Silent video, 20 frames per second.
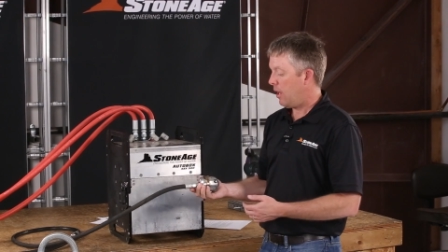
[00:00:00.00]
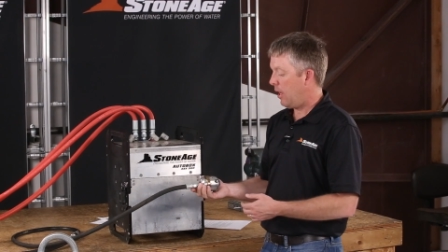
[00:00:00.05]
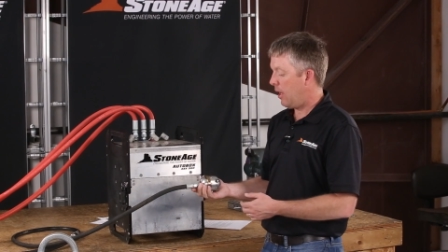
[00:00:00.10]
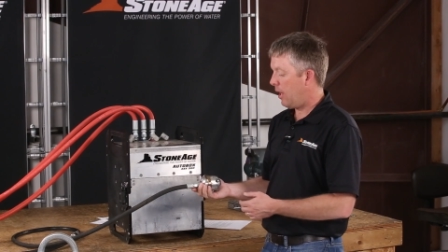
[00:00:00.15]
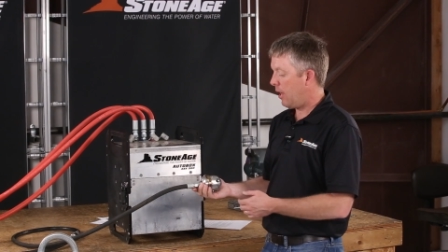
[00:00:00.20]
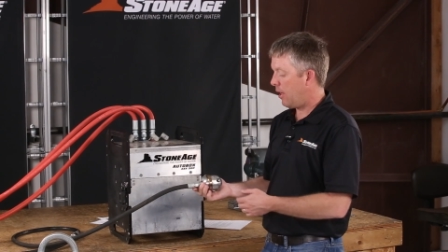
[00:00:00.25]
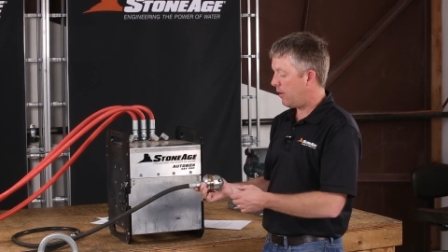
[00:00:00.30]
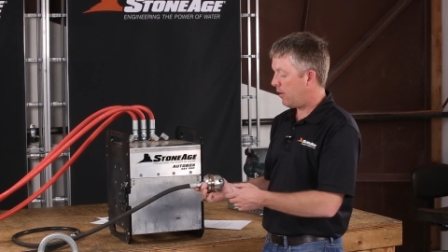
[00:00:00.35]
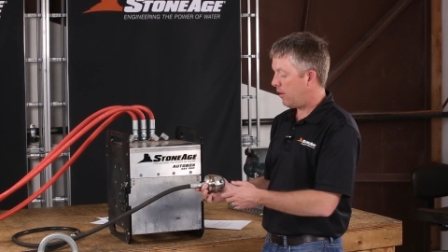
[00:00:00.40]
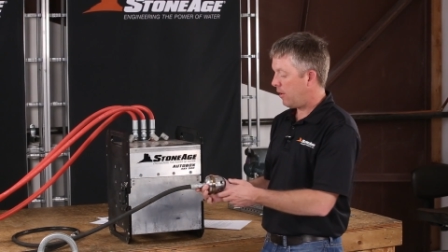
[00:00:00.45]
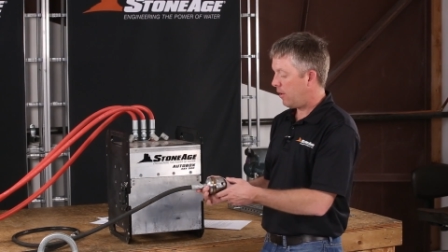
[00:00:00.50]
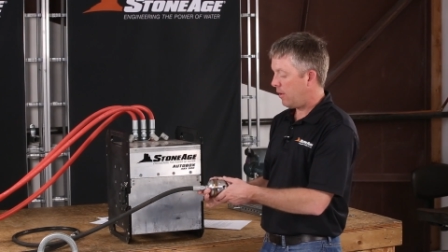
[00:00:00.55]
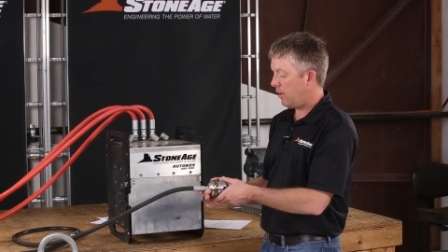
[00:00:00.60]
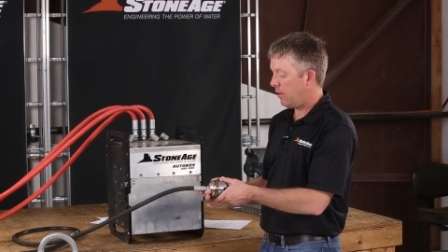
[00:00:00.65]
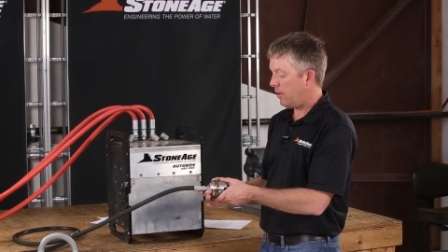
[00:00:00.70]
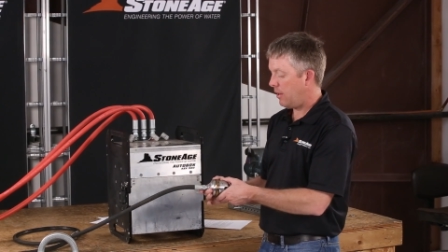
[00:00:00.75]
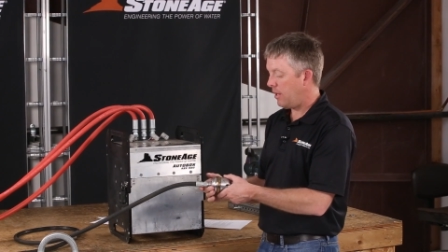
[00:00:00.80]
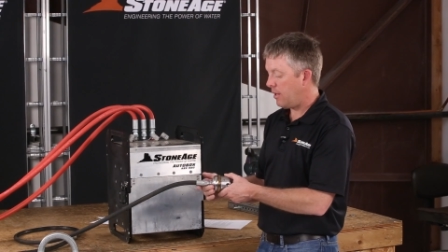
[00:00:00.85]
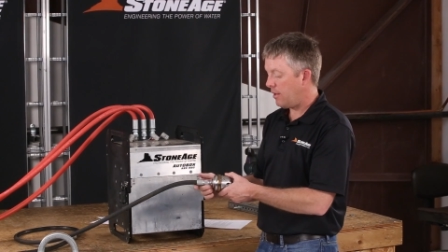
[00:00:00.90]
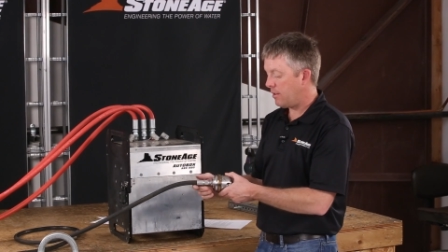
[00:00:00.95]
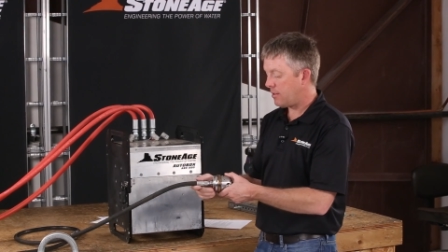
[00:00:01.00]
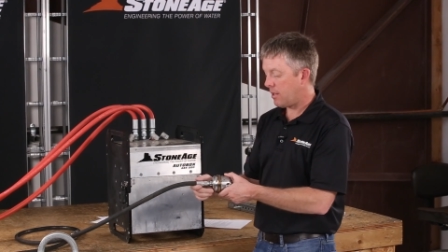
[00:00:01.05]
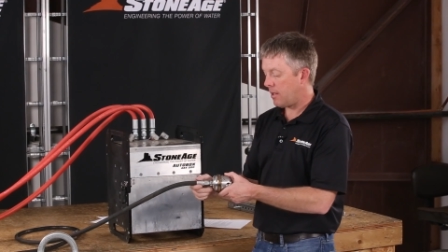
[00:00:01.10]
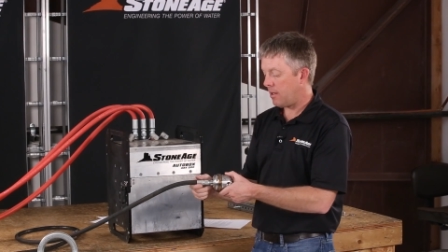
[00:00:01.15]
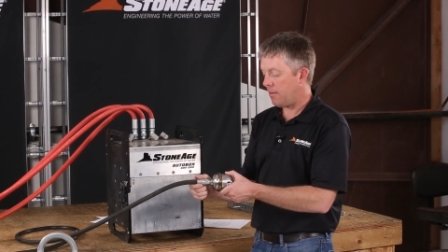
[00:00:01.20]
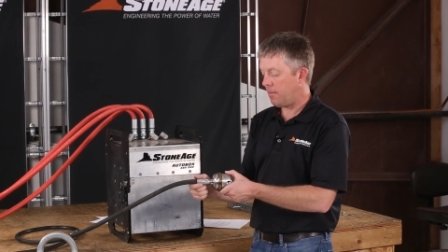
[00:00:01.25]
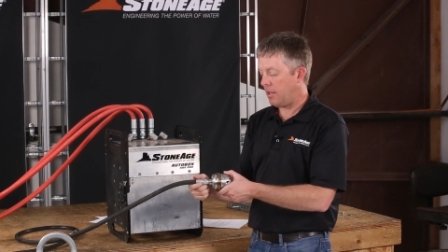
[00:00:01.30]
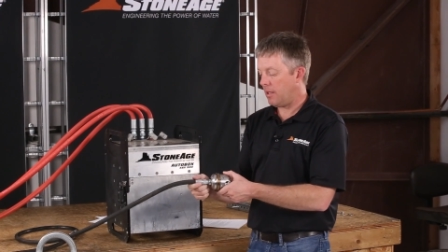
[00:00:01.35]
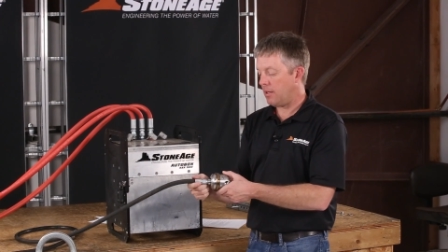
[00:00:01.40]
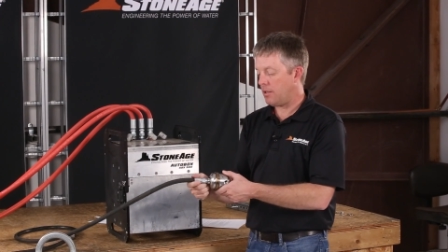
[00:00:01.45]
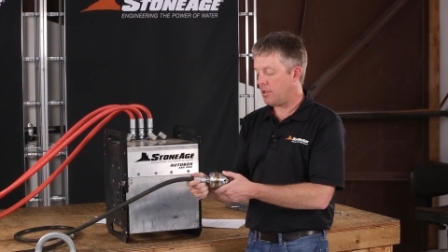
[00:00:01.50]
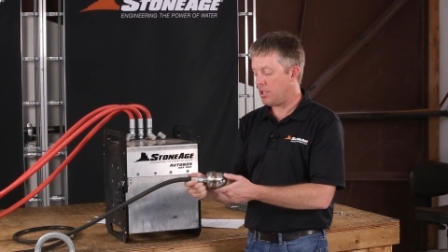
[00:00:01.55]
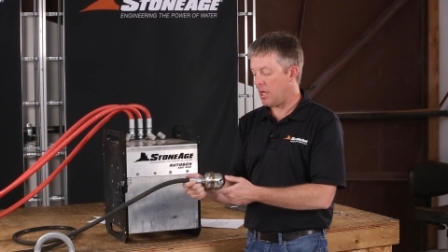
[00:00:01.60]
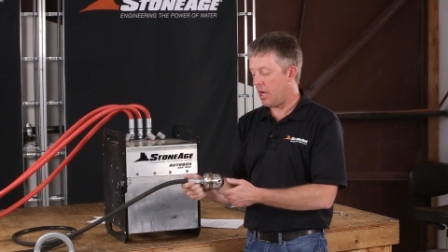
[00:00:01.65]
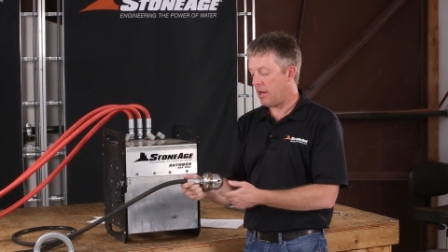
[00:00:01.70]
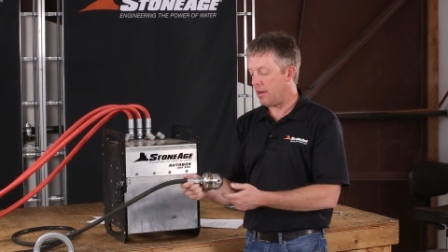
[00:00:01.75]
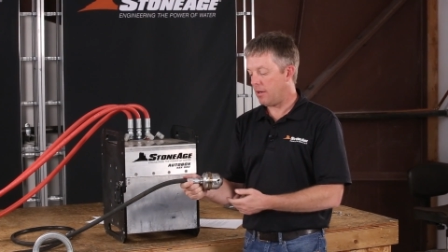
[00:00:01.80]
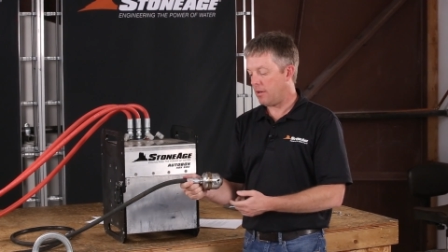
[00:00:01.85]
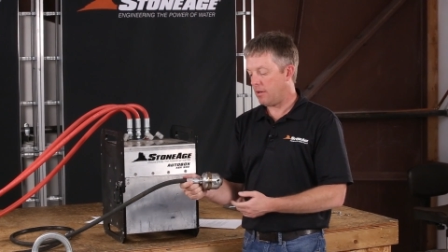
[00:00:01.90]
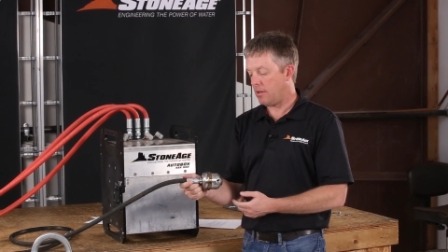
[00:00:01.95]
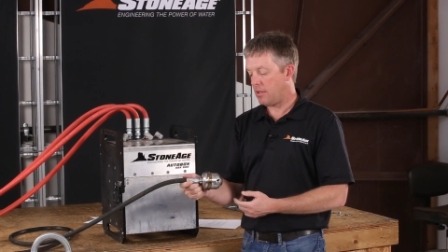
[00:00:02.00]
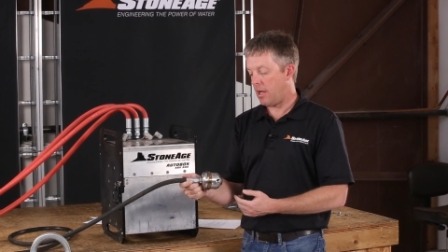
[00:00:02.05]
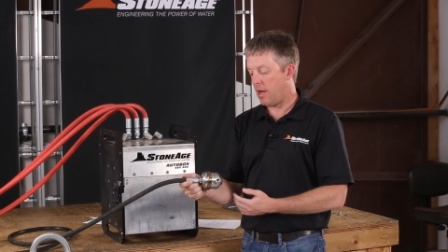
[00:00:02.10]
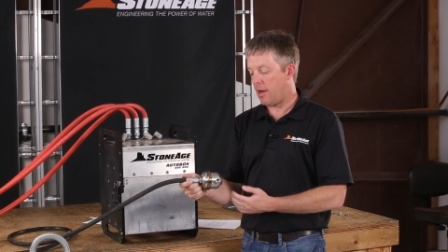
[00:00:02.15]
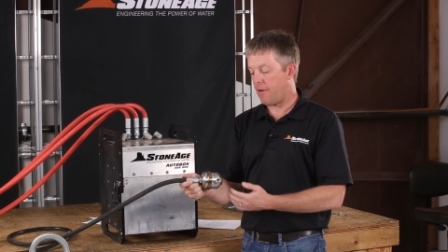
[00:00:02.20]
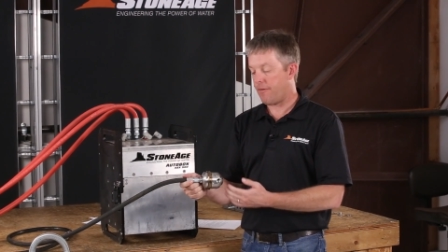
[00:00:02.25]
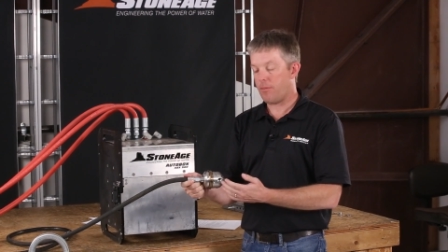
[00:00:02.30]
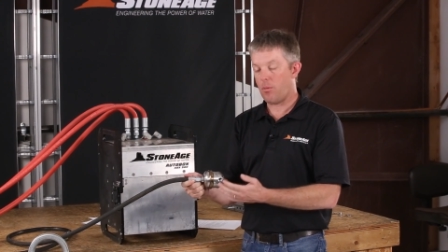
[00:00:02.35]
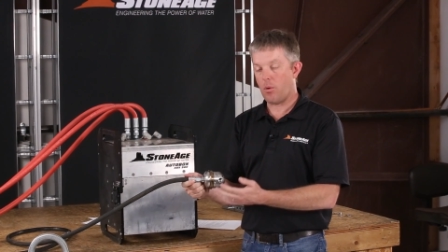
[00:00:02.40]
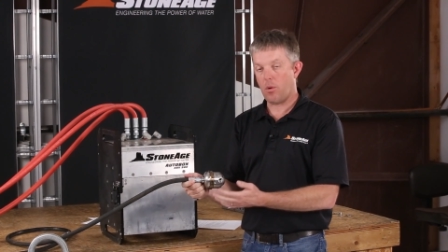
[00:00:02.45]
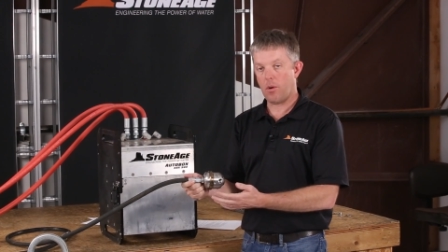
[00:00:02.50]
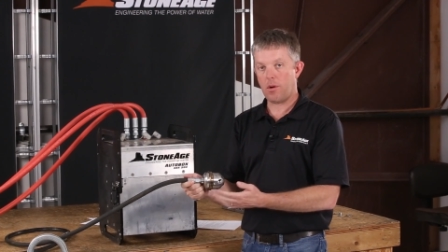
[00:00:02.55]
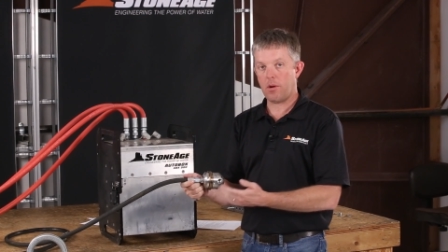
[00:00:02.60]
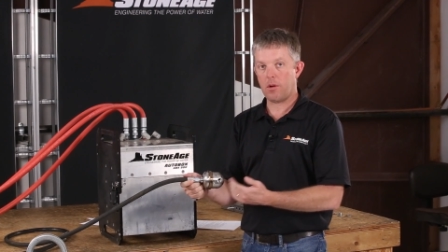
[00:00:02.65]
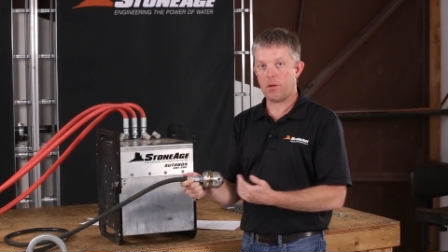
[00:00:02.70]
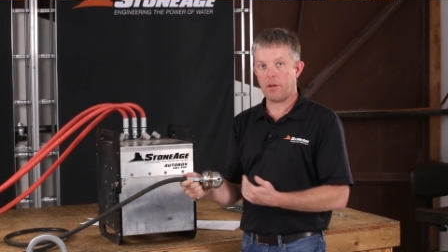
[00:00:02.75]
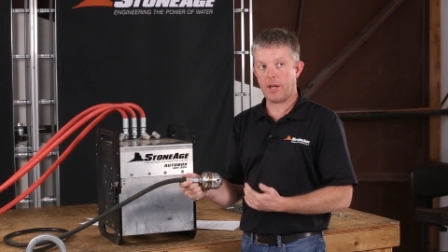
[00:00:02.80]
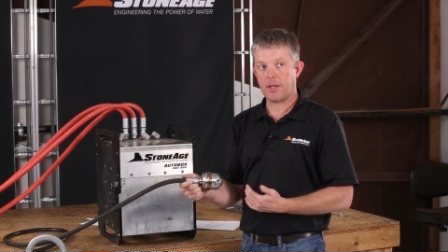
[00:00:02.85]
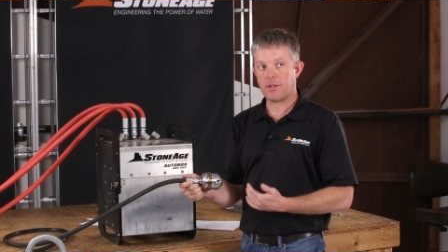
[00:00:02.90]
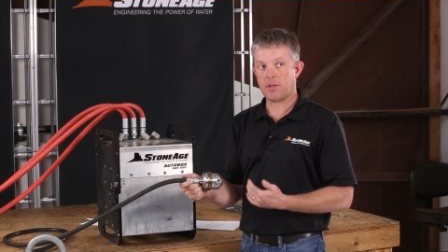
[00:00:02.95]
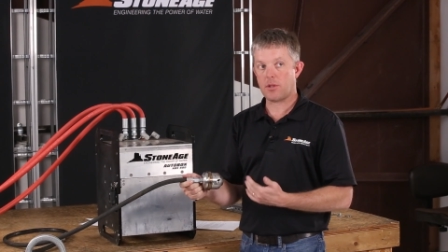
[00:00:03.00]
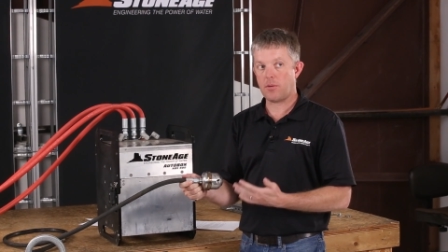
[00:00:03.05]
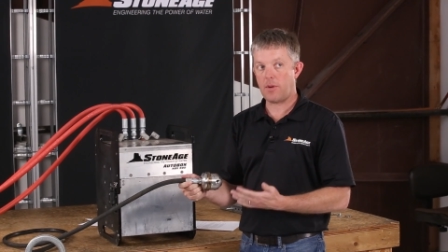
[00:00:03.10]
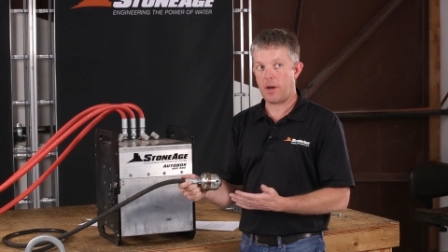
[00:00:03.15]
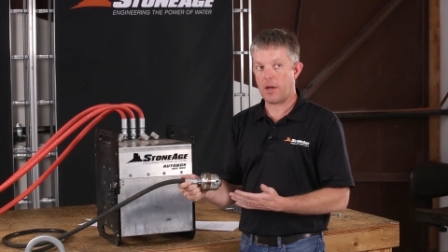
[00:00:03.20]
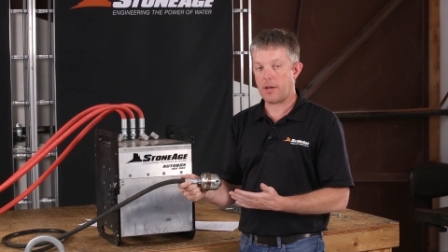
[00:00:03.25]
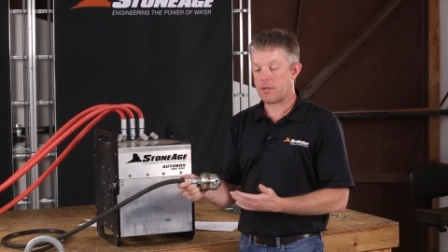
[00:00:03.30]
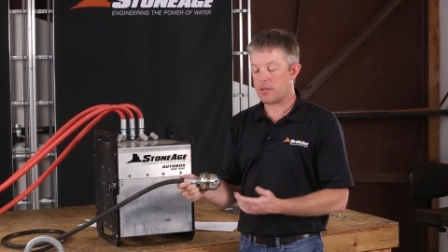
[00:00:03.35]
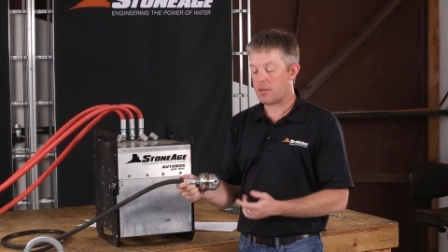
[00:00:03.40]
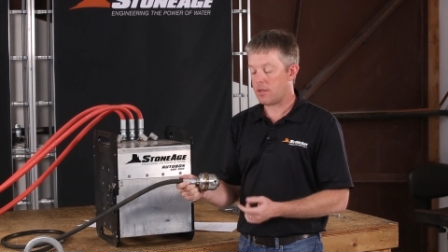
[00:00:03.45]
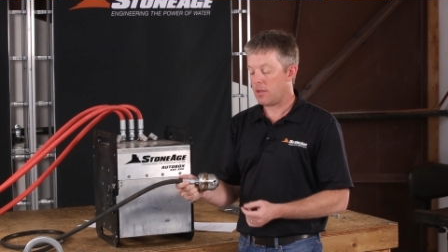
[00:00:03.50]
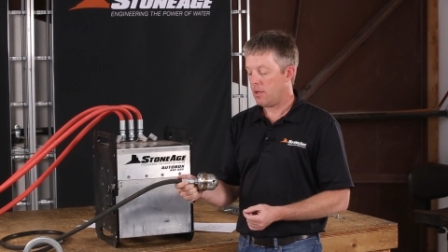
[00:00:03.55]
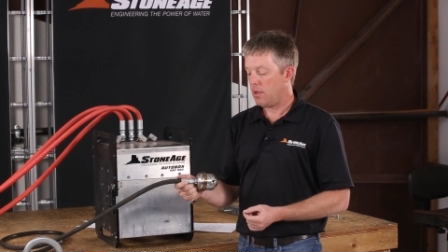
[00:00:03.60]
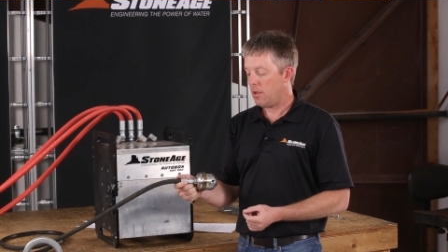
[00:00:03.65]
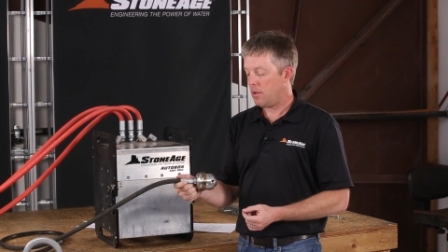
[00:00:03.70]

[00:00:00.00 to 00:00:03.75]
and these can be jetted to have more or less thrust.